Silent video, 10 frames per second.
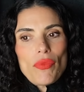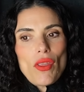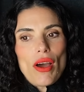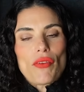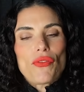
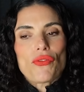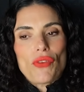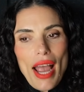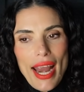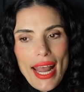on
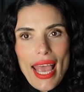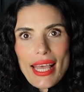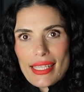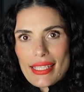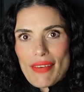Friday
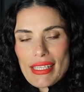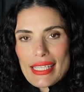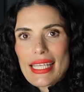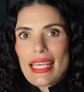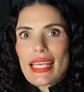the
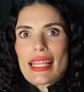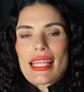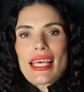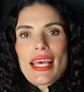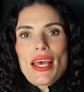17th,
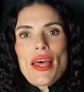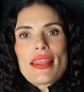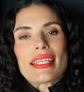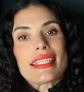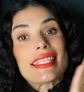
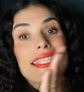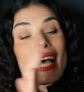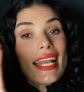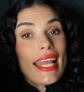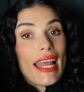the
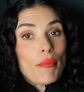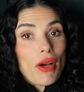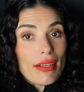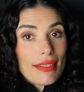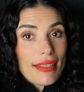sun and
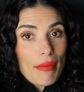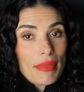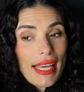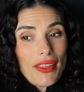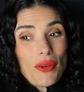Mars come
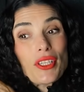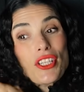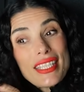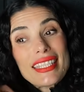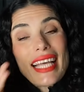together, which
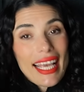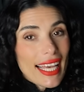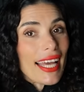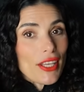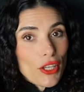is like
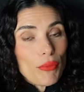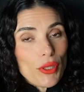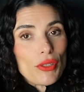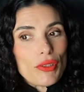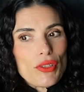a new
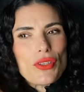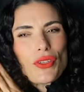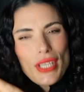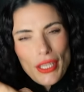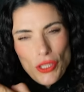moon. So
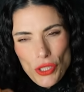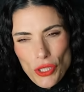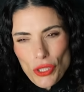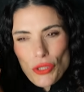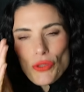there's like
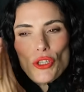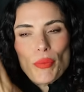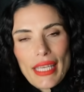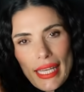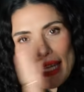two new
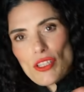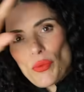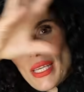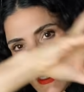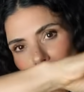beginnings, or
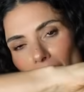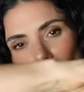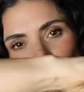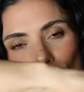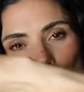we could think
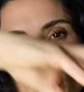of this